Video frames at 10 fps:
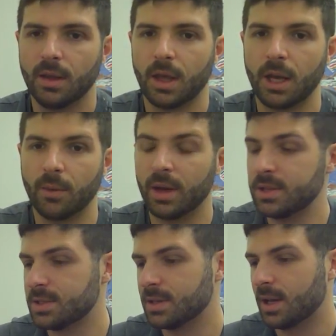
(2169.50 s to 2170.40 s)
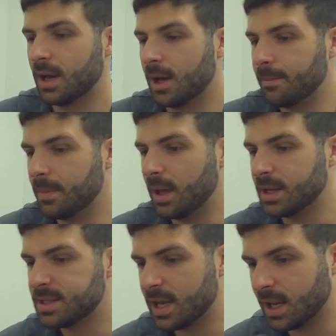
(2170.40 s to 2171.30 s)
Anyways, in
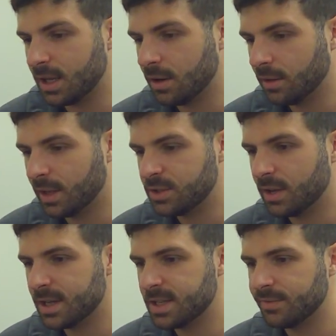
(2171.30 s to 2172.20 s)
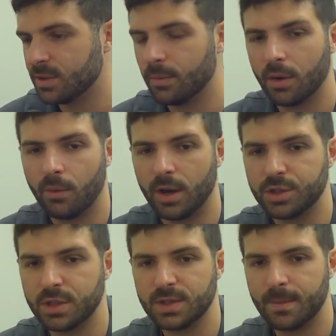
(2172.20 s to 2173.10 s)
a second here, unless you guys have some more
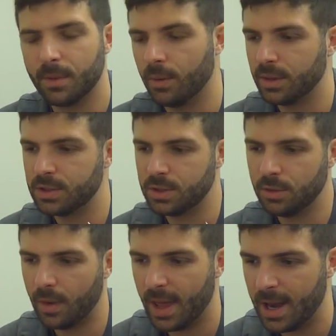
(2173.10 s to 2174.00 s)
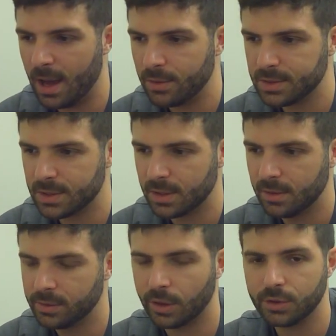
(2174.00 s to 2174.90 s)
questions, I'm going to head out.
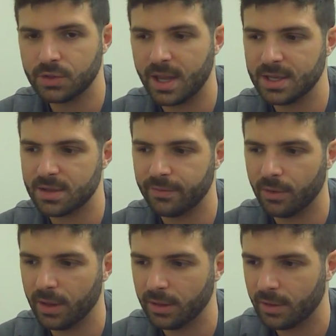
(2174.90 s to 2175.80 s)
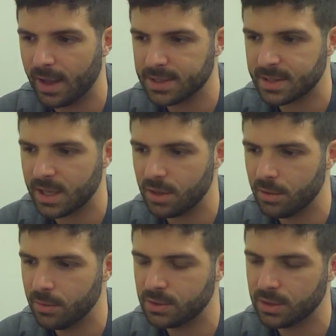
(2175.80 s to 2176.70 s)
Thursday is the full-length class. Thank
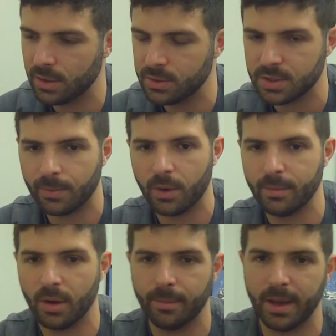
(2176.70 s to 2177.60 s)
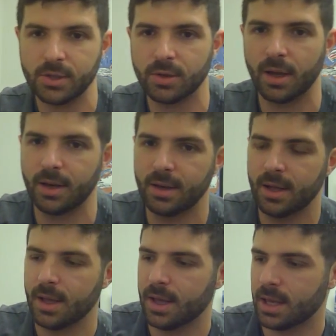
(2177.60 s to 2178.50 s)
you to those supporting me on Patreon.
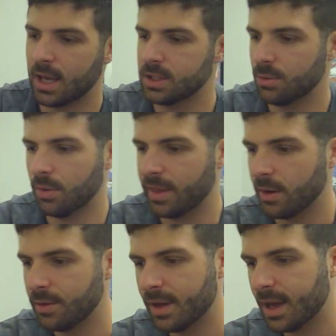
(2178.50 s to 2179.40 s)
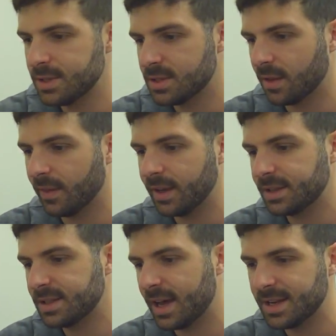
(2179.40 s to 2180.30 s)
Can't do it without you guys. The link
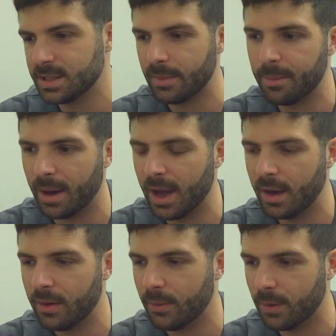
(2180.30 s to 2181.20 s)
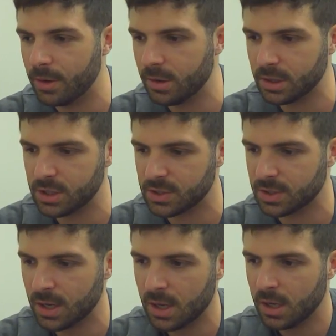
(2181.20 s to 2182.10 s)
to that is in my bio, or you can
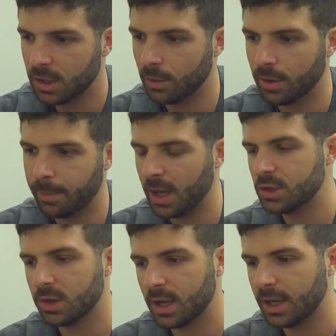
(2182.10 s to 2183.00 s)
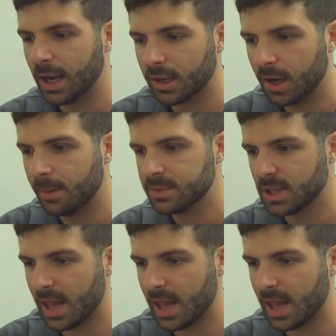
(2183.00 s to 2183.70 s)
just go to patreon.com/